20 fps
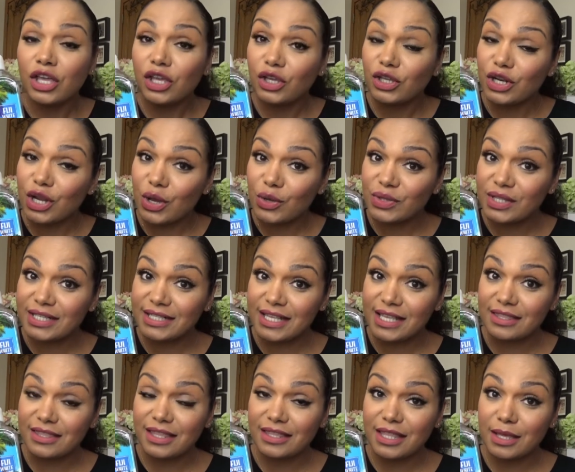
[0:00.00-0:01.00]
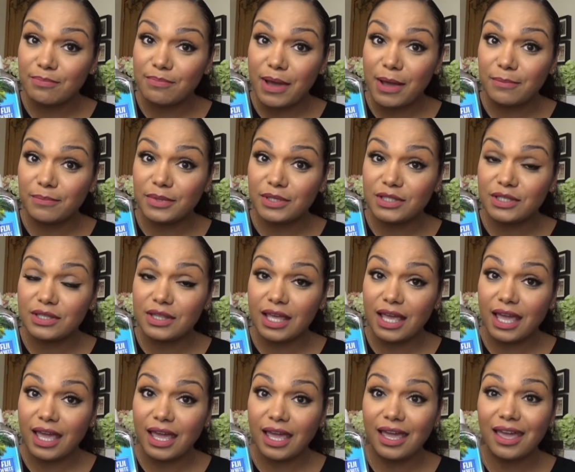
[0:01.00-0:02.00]
you know the scent that they pump into
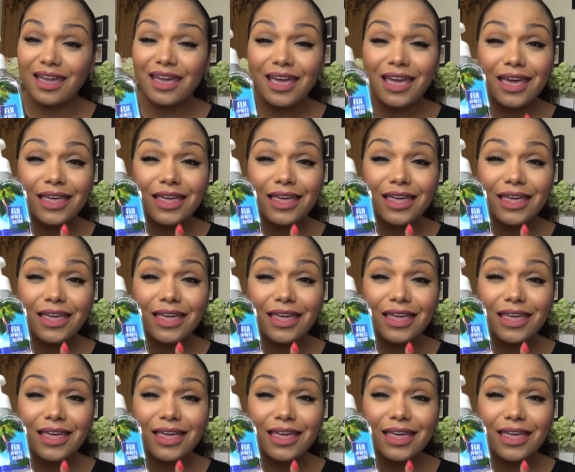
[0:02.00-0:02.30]
the air.